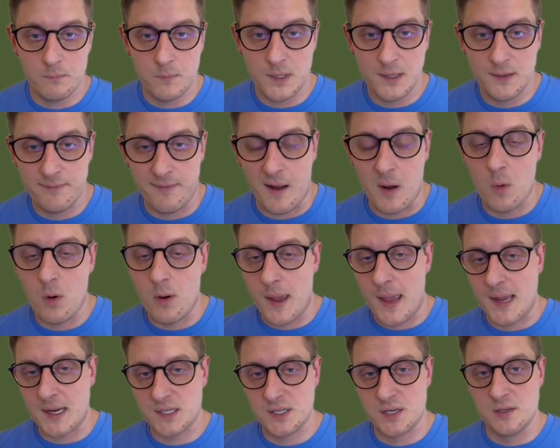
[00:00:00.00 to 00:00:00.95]
if our
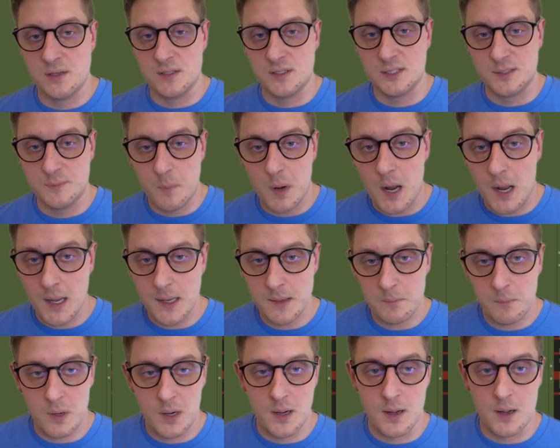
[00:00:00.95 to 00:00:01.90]
action is buy,
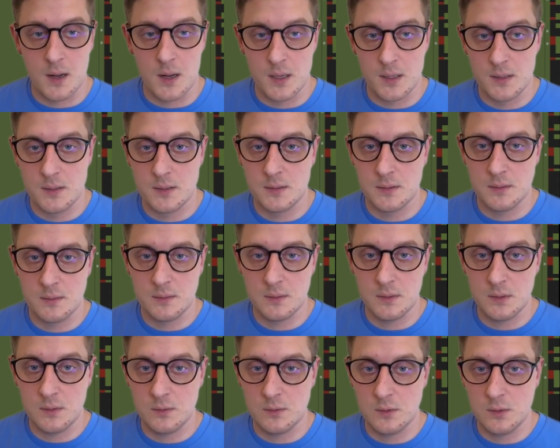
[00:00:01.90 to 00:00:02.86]
but
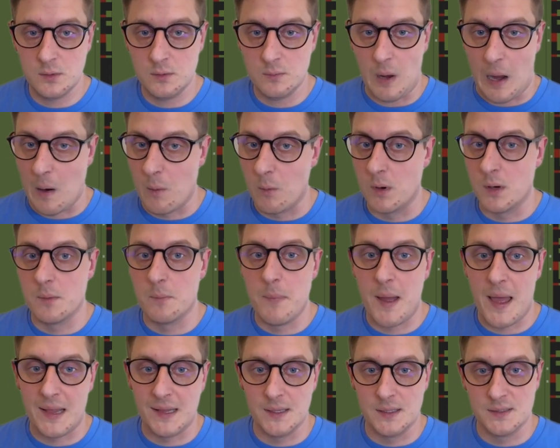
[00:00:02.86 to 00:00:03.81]
our
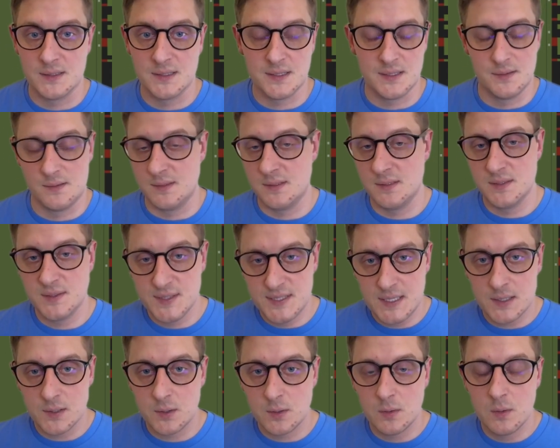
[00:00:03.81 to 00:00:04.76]
balance is
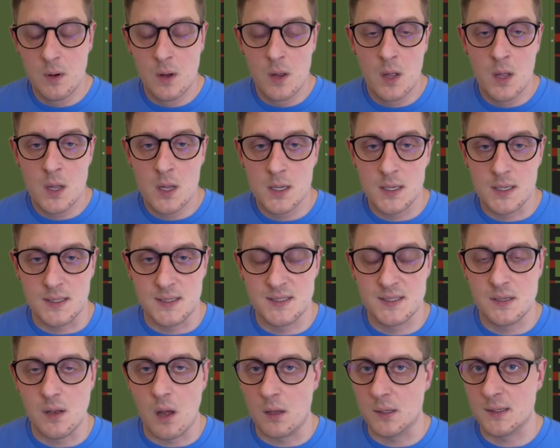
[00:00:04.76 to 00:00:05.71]
0,
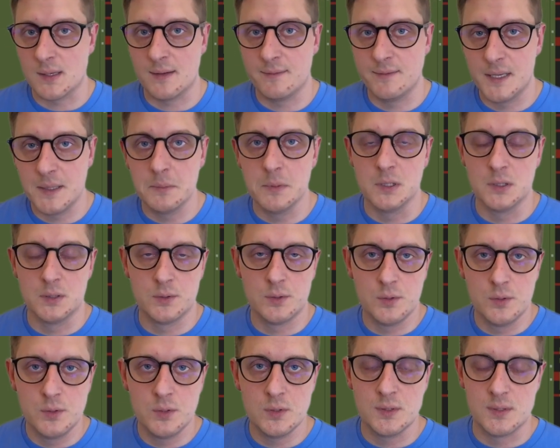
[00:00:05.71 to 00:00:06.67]
it's not available to
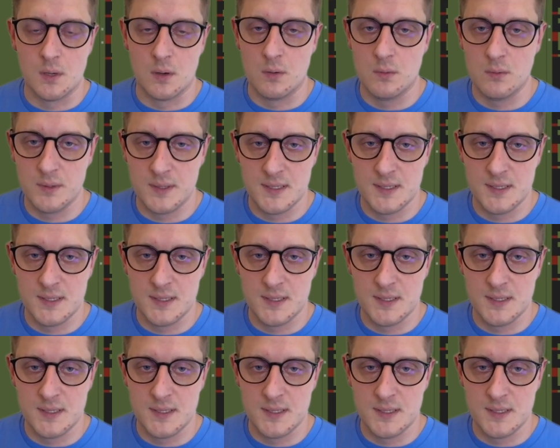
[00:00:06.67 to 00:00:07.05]
do so.